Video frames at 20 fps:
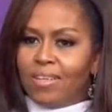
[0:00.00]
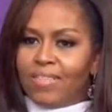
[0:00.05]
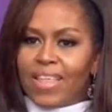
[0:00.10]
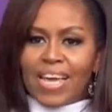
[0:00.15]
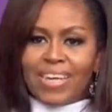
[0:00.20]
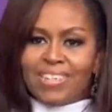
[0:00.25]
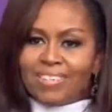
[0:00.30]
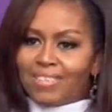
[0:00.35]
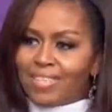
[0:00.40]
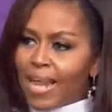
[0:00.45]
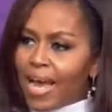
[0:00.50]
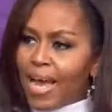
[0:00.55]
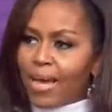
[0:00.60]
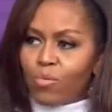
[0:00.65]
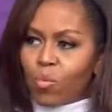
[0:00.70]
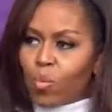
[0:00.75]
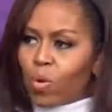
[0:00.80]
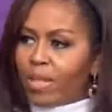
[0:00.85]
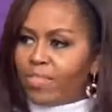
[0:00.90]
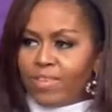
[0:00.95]
That is
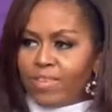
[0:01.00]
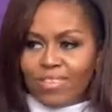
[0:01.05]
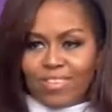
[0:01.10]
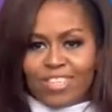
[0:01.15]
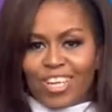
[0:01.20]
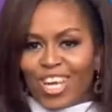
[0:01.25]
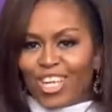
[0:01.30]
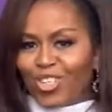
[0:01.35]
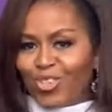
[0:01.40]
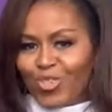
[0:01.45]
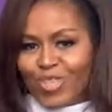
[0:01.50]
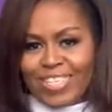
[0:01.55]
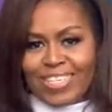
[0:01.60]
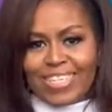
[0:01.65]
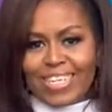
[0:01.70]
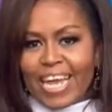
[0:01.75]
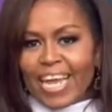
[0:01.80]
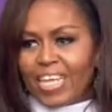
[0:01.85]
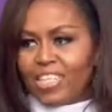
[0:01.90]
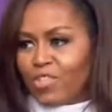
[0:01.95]
not what this country
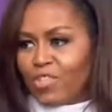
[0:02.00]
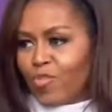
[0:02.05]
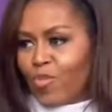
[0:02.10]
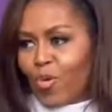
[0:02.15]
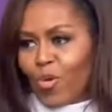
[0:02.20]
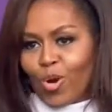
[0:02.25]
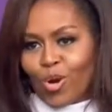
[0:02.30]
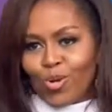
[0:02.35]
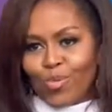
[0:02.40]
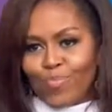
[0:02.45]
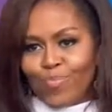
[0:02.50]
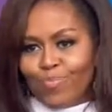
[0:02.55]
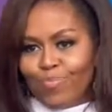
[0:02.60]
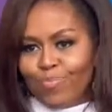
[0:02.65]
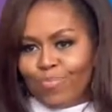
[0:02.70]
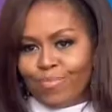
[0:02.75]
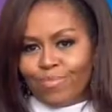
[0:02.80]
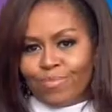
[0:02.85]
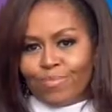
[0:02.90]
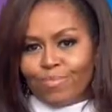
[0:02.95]
stands for.
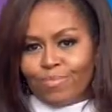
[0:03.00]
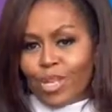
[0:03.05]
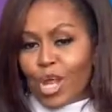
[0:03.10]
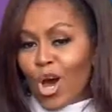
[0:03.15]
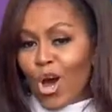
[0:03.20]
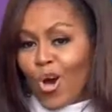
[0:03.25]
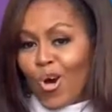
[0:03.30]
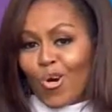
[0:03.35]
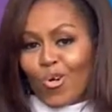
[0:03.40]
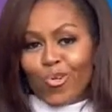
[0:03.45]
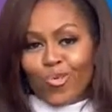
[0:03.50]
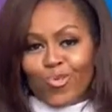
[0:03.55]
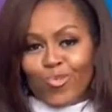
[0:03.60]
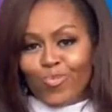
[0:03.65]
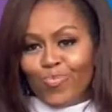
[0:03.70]
No,